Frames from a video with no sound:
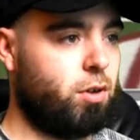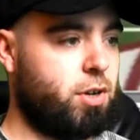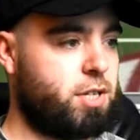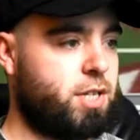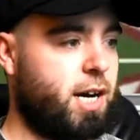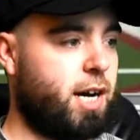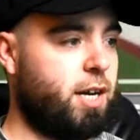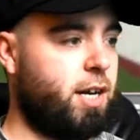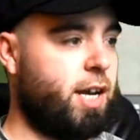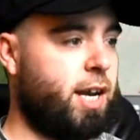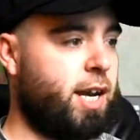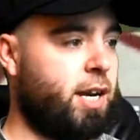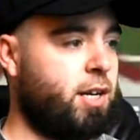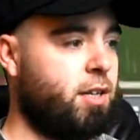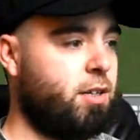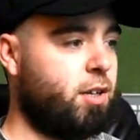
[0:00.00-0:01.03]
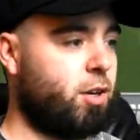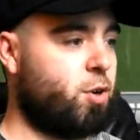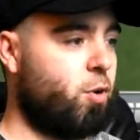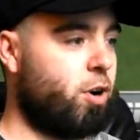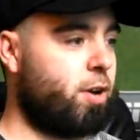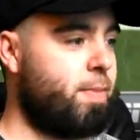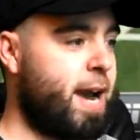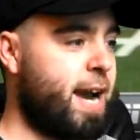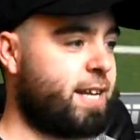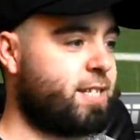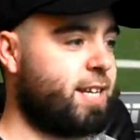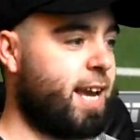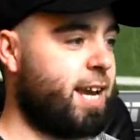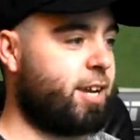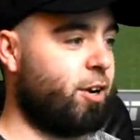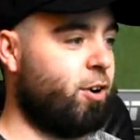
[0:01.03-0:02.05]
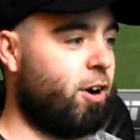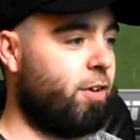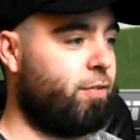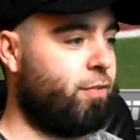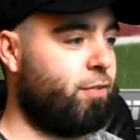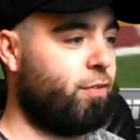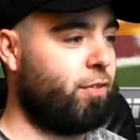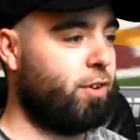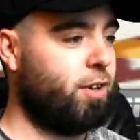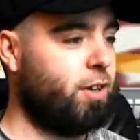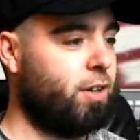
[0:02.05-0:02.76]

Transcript: Oh, he's cutting in. The quarterback's taking off.